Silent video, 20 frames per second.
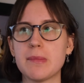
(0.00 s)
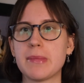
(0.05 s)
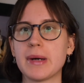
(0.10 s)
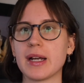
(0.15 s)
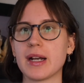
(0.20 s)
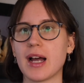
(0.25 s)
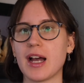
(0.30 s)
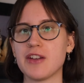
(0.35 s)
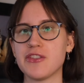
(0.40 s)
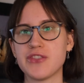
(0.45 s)

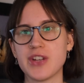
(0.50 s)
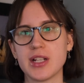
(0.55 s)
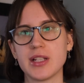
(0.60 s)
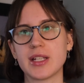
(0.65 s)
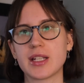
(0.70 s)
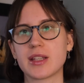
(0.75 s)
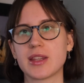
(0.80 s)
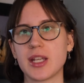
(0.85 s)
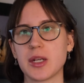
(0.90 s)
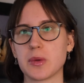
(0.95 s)
but I felt
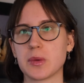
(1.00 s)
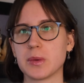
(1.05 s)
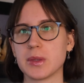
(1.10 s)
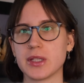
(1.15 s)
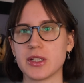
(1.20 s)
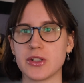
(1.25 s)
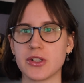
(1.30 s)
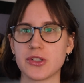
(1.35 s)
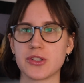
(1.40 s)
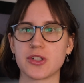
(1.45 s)
like they were
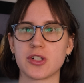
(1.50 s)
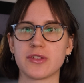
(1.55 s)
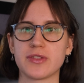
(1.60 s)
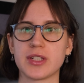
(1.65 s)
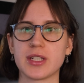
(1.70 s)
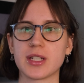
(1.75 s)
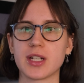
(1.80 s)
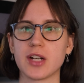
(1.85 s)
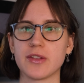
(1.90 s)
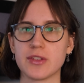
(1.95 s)
really
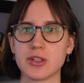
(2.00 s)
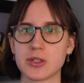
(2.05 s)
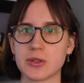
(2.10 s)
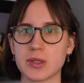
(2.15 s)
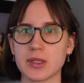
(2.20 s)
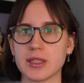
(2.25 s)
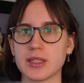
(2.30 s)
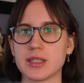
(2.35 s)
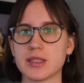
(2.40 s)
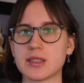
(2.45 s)
deserving of the
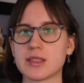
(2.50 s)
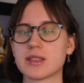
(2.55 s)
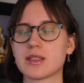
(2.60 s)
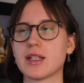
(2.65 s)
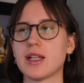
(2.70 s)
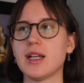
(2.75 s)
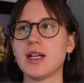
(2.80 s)
shortlist.